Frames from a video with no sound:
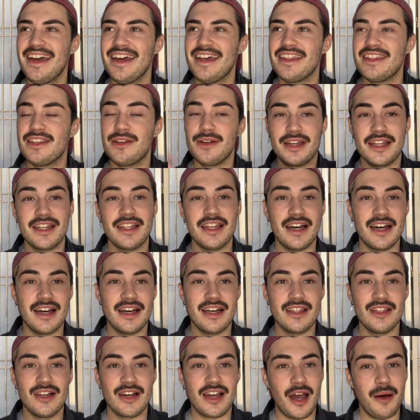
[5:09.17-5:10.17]
You can
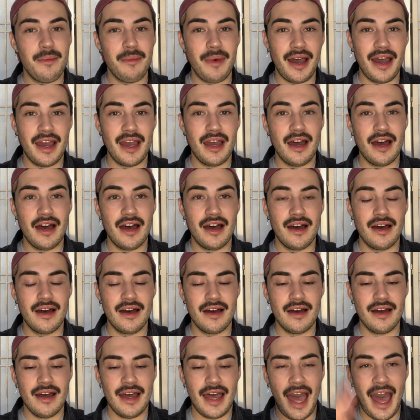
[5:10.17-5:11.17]
look up my
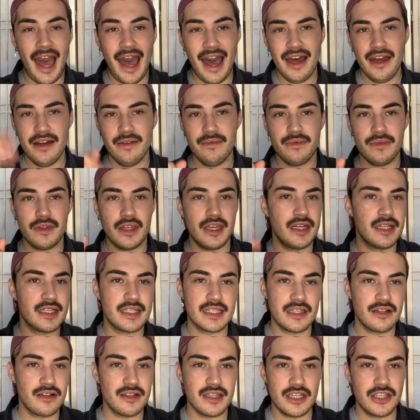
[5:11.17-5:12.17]
and it's
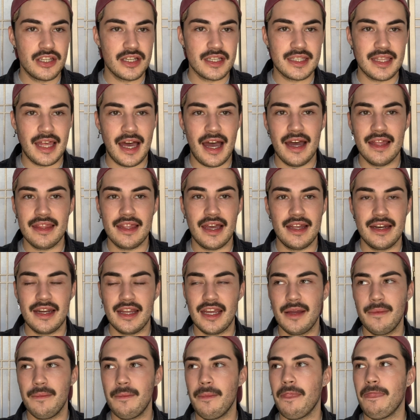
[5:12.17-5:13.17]
literally just that
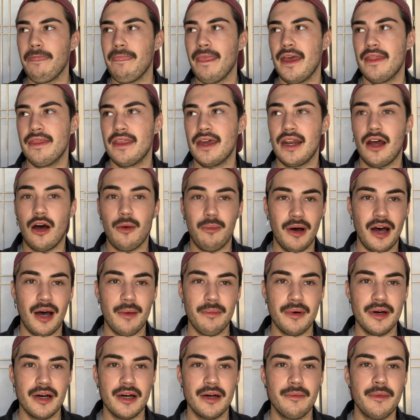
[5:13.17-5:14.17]
name, and then I'll
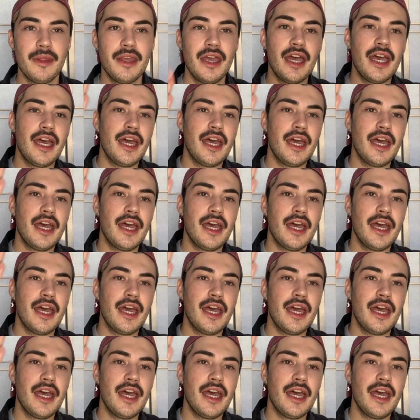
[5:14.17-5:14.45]
pop up.